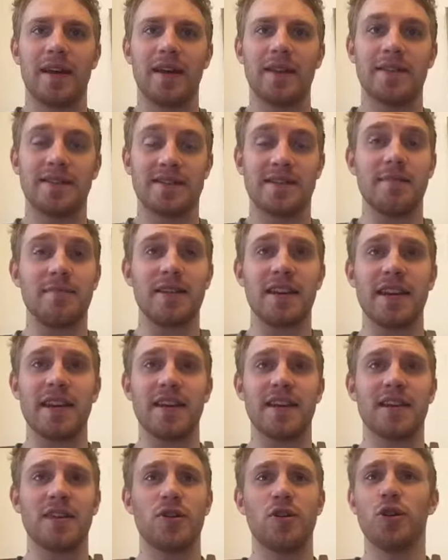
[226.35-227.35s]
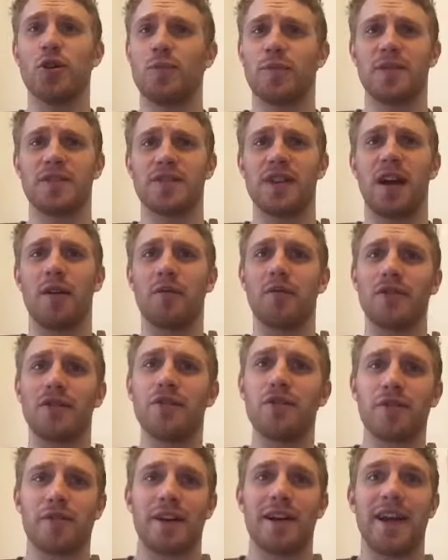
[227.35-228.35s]
It's something Uber's not really
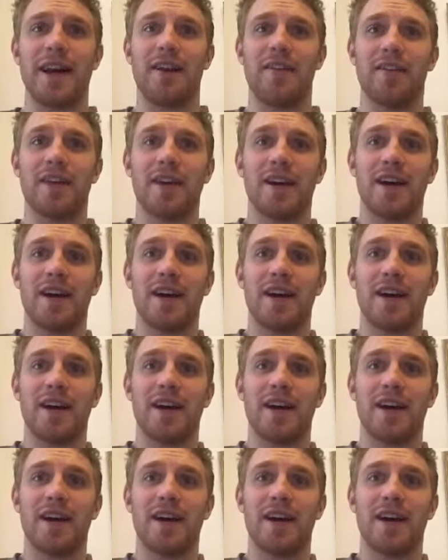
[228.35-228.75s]
doing right now.